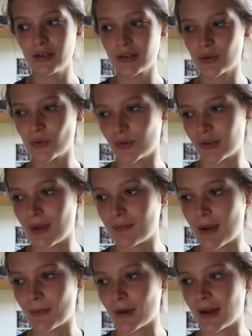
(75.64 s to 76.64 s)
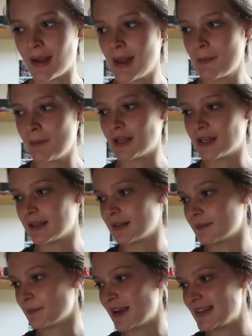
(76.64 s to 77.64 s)
short-term memory,
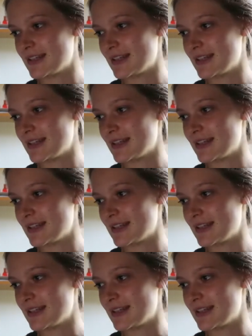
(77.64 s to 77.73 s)
because my